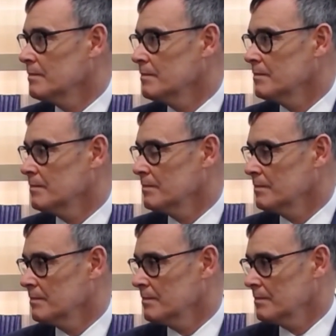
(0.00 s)

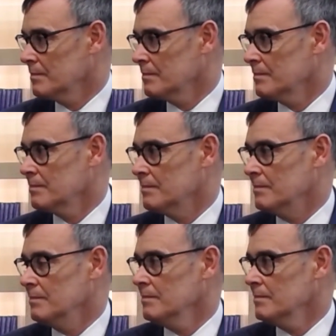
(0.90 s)

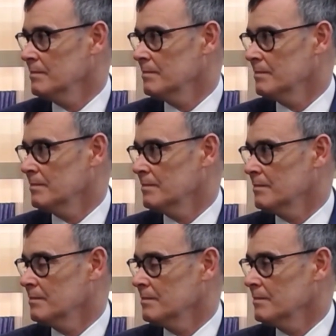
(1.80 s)

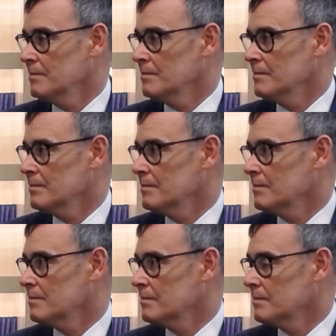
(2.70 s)

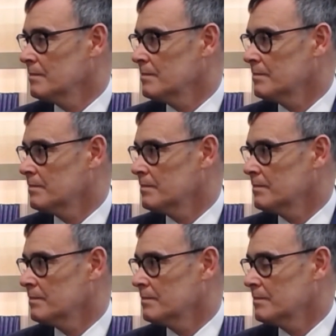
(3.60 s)

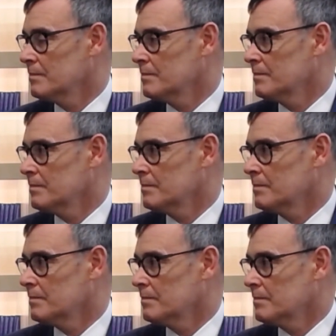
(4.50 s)

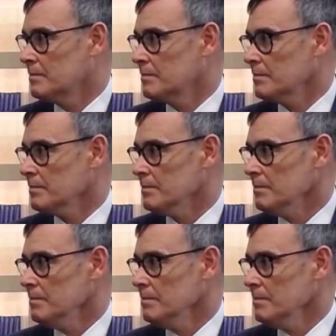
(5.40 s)

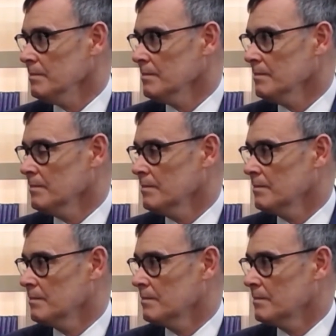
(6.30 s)

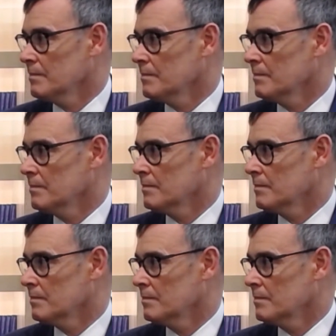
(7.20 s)
[no speech]